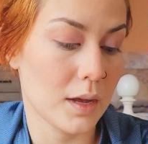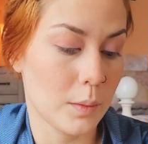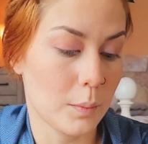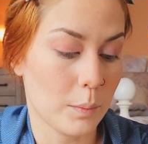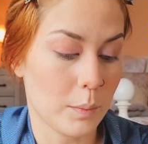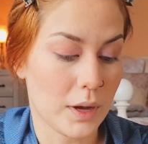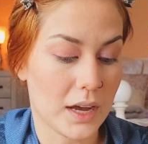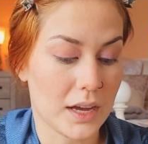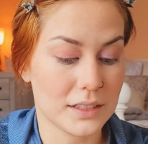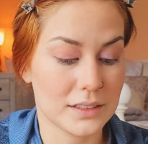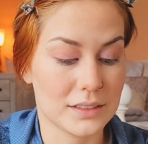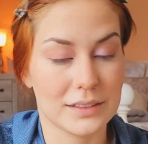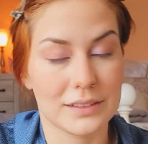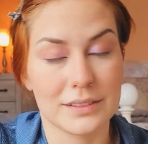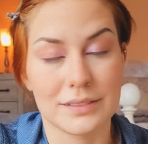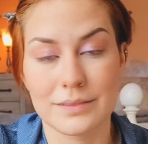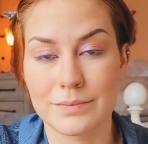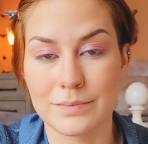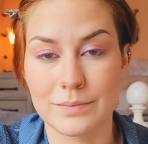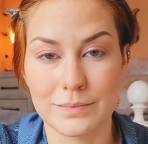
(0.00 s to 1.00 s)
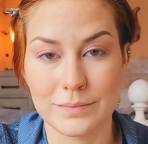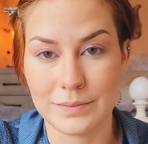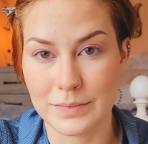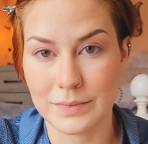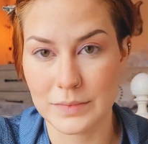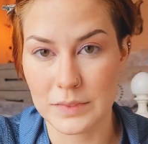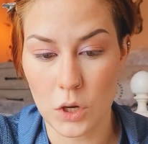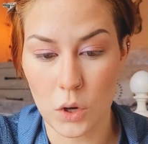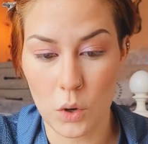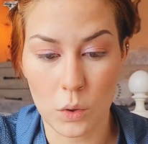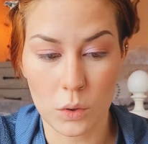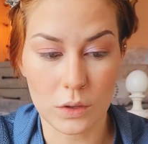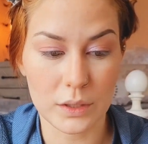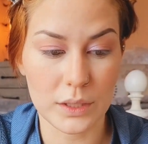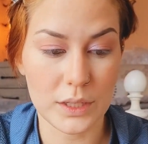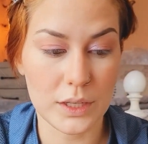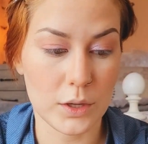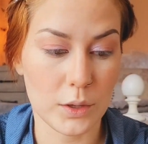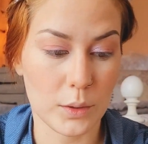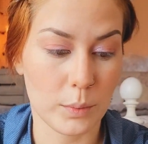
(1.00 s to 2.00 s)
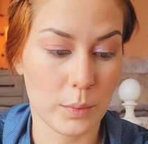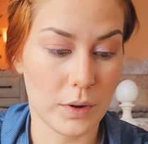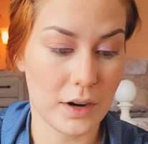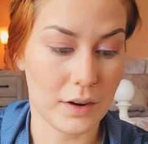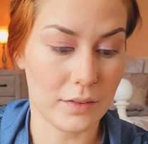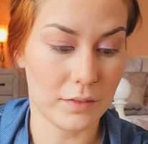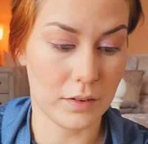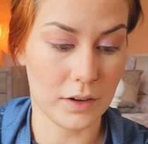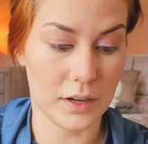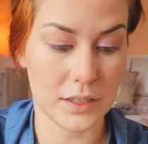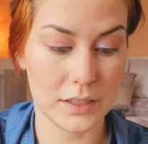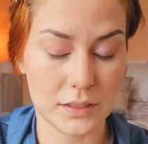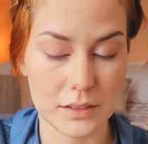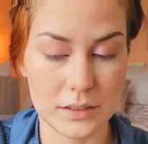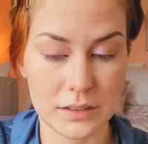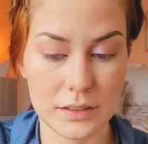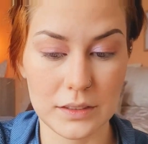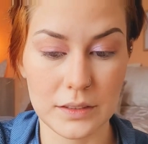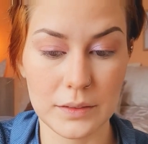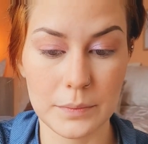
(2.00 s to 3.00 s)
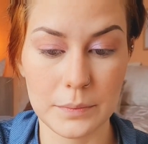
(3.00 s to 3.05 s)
but totally your preference.